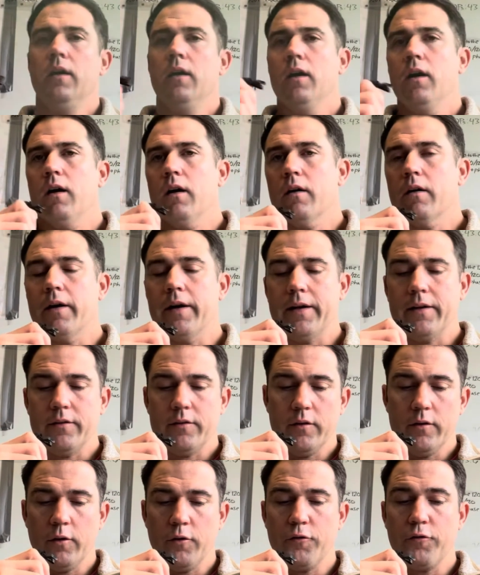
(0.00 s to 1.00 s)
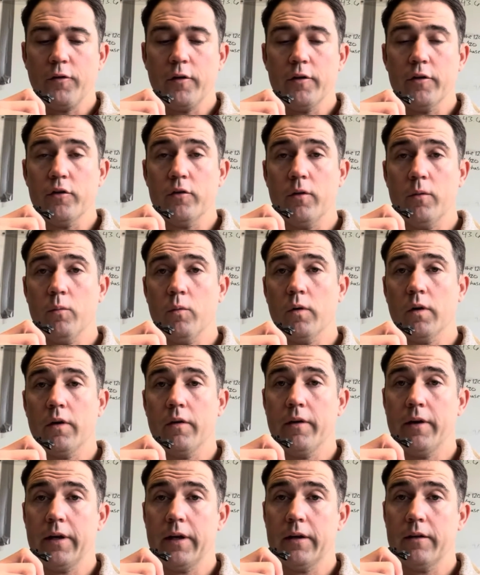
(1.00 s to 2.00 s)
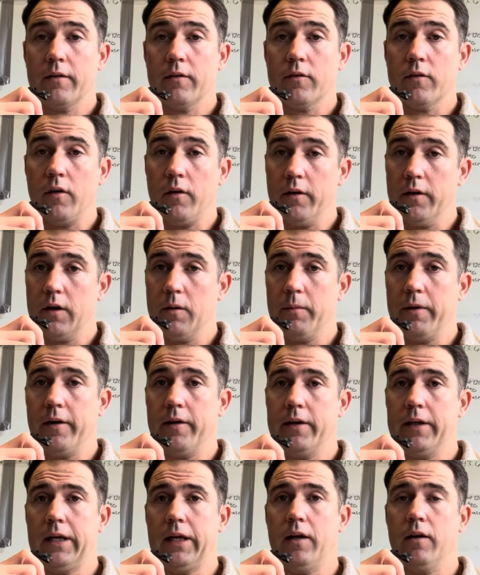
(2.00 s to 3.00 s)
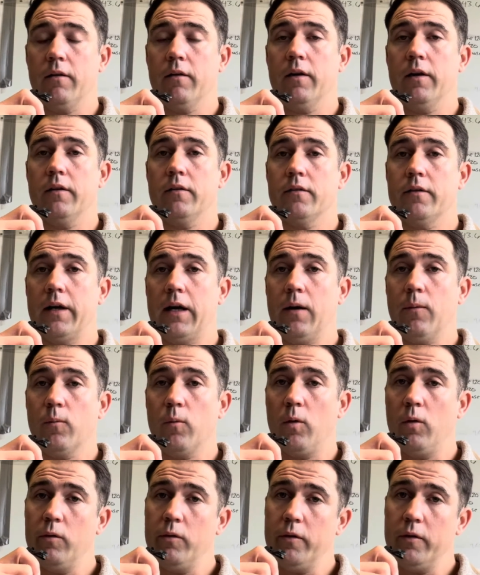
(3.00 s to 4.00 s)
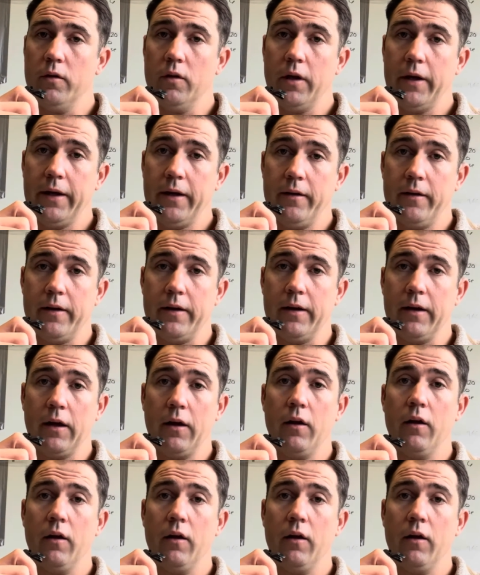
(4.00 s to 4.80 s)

All right, so the first one we're going to talk about here is that roll on landing